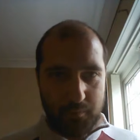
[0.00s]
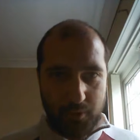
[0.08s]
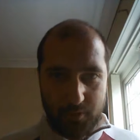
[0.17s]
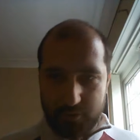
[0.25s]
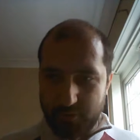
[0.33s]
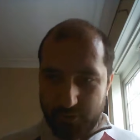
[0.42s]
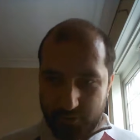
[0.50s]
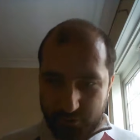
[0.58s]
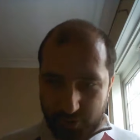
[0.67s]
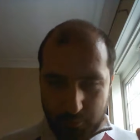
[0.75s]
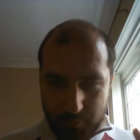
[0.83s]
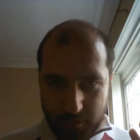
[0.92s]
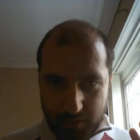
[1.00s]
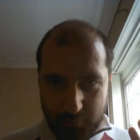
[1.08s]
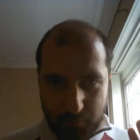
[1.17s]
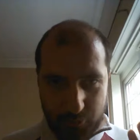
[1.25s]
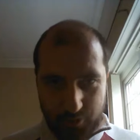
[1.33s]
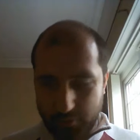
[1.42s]
Holland and Germany
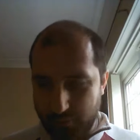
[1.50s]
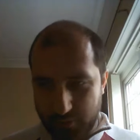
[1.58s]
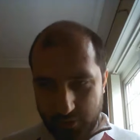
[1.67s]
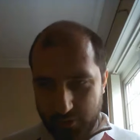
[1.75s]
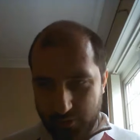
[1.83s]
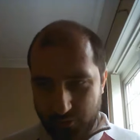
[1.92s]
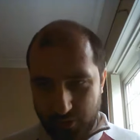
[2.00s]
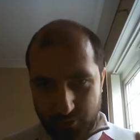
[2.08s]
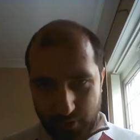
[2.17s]
and Brazil and other countries